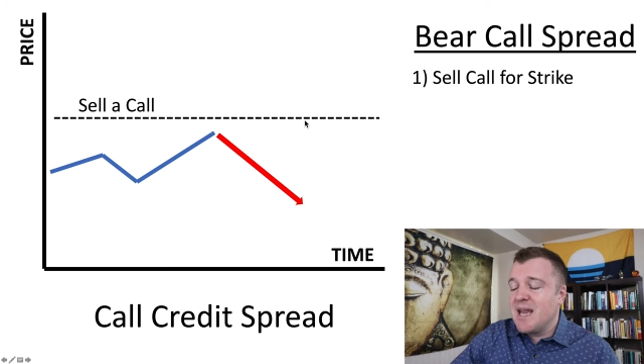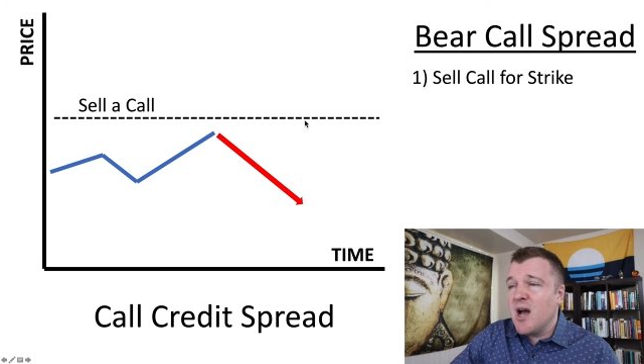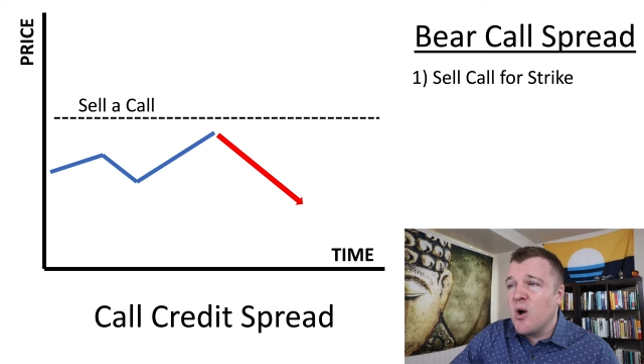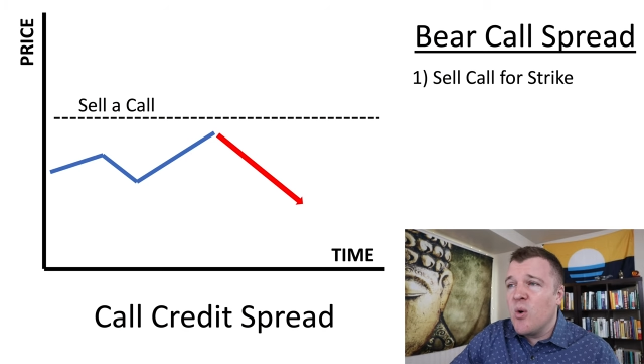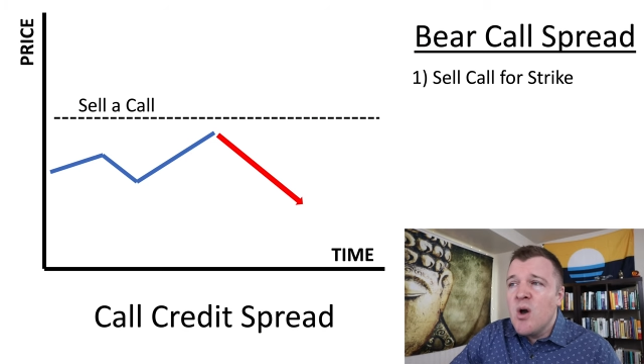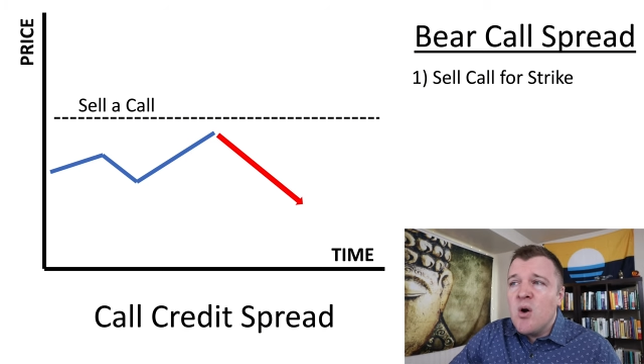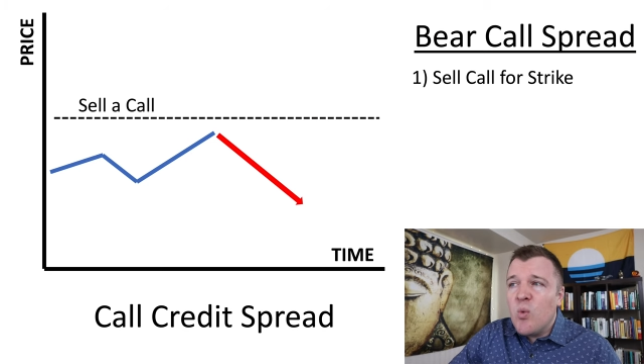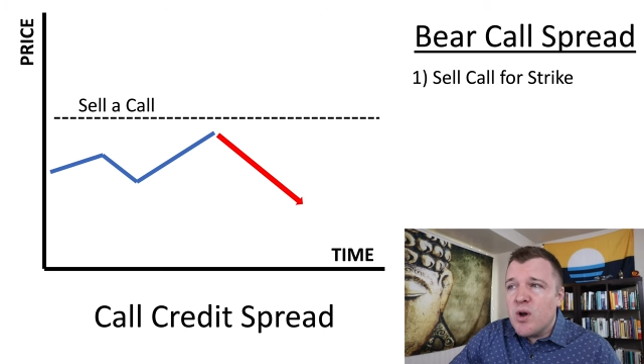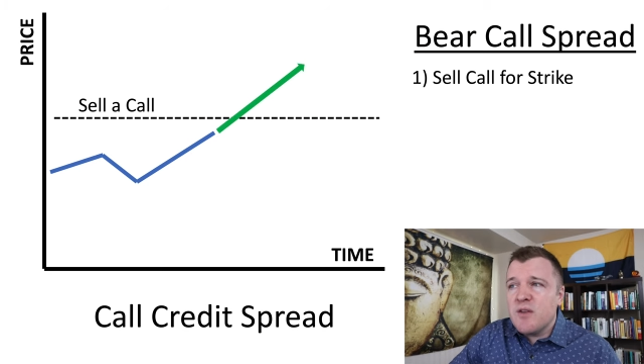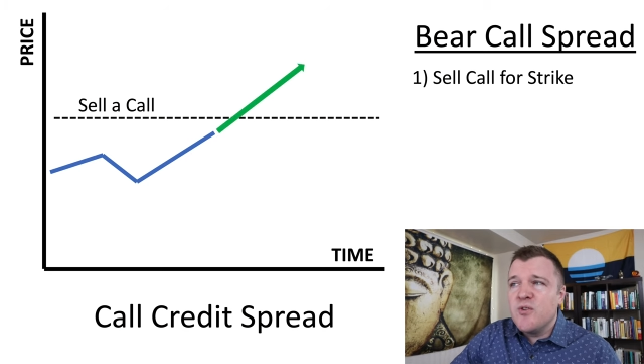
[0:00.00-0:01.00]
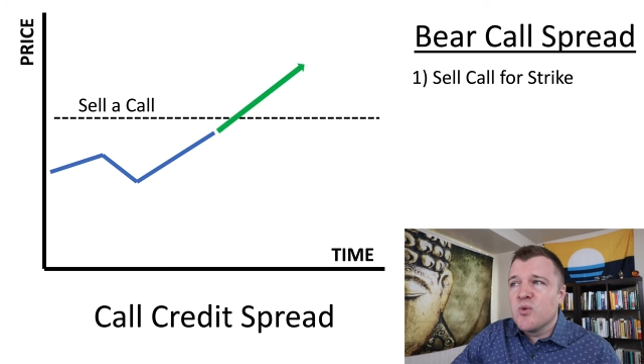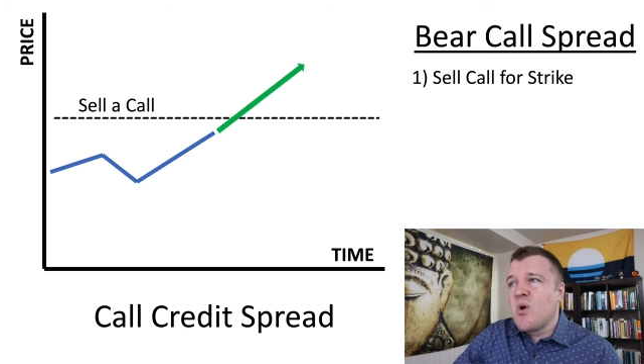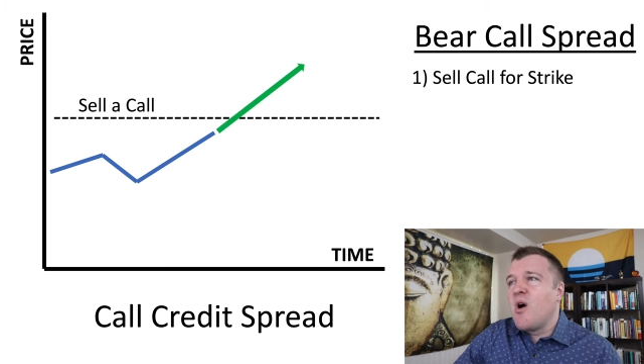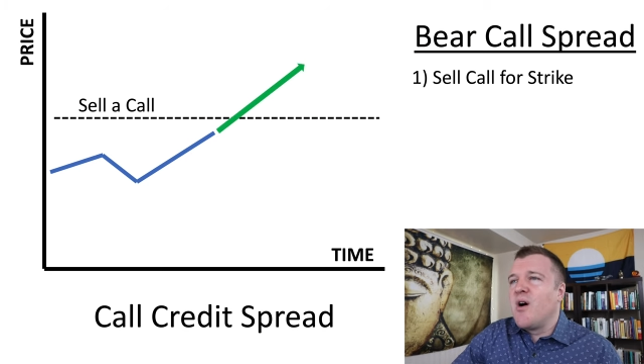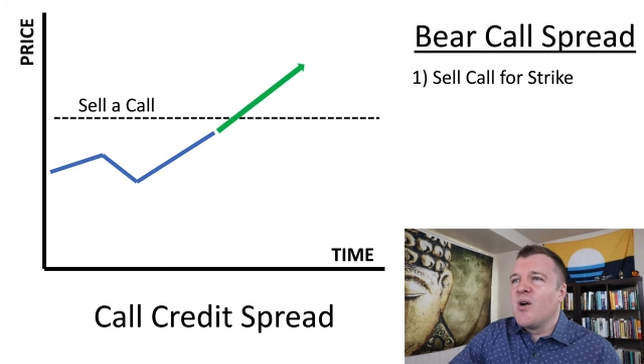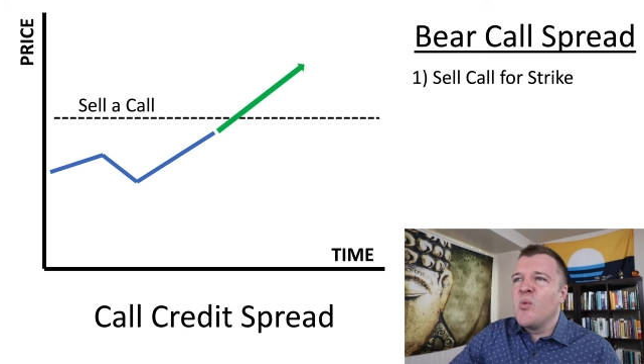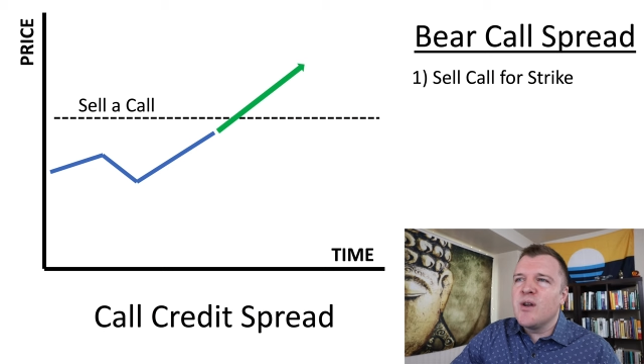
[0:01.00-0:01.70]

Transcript: Now, what if you're wrong?